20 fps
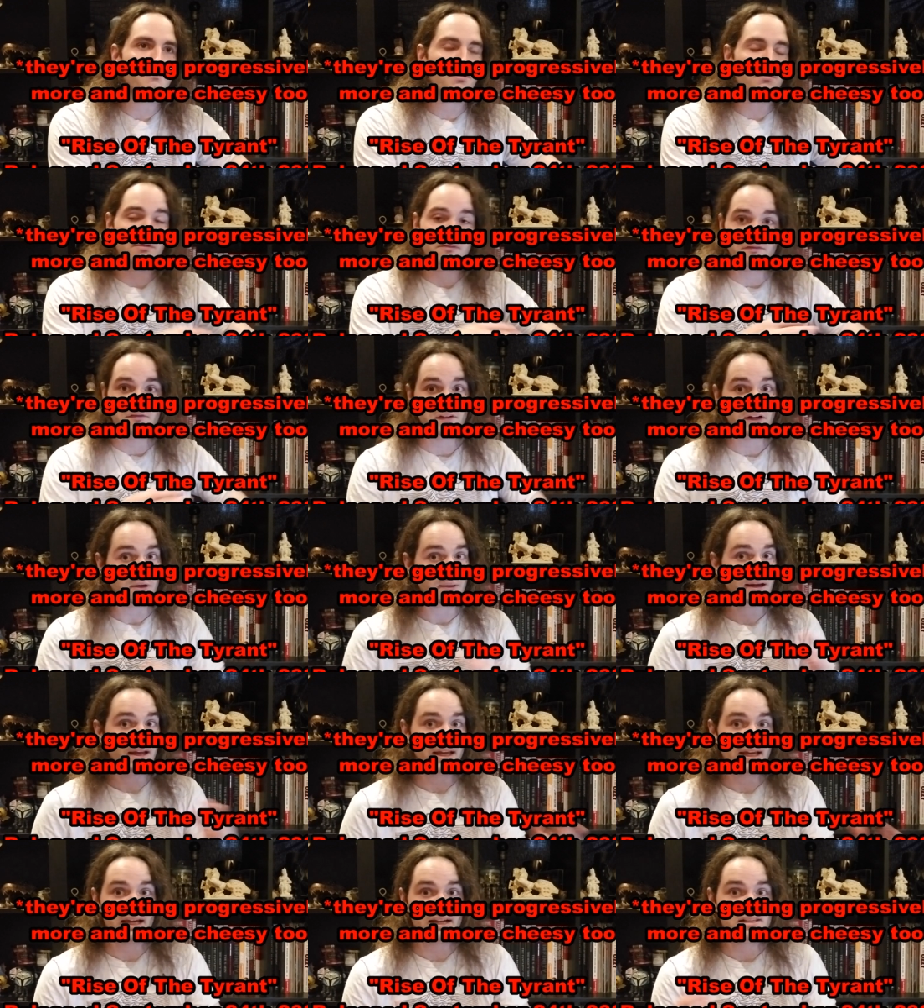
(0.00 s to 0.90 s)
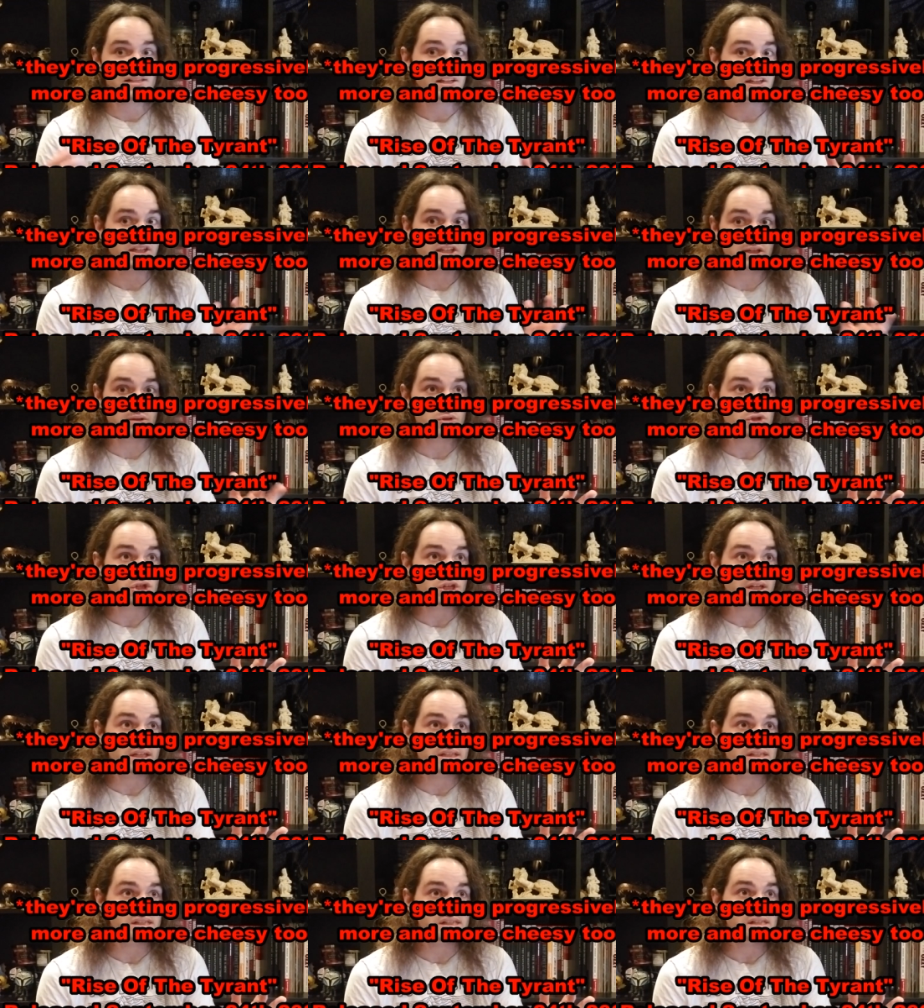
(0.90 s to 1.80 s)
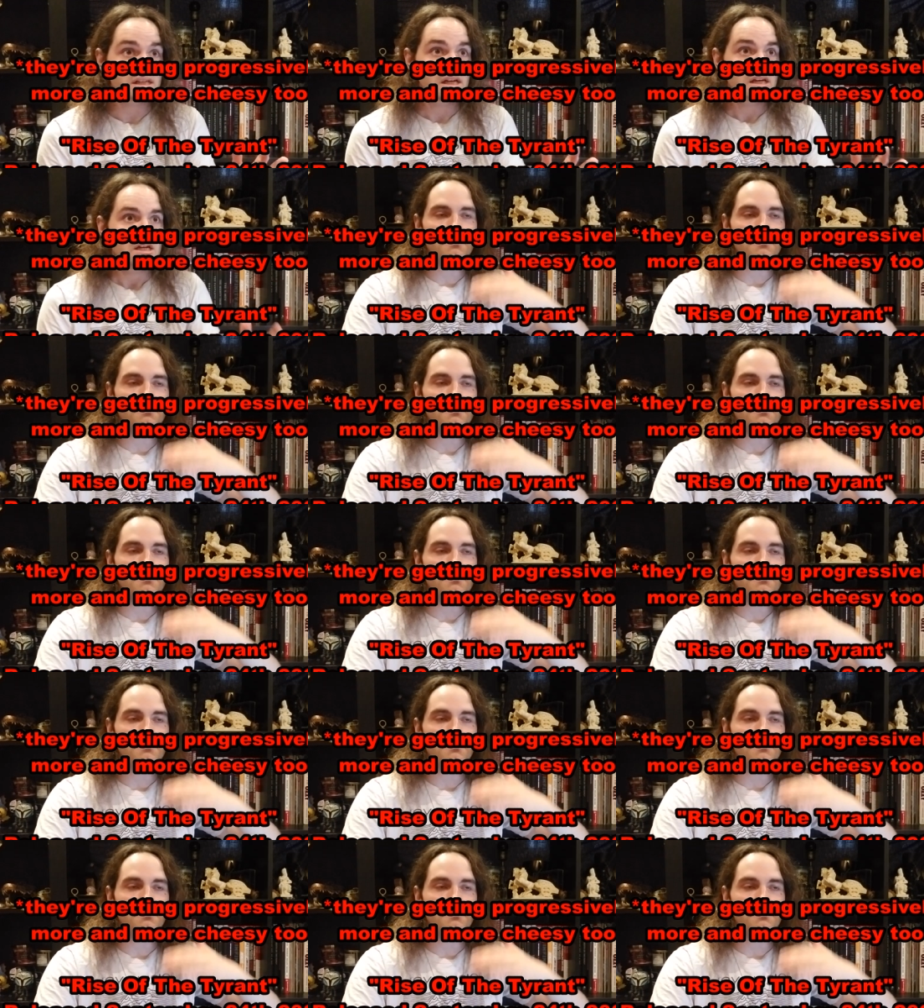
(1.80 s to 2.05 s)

but with varying executions.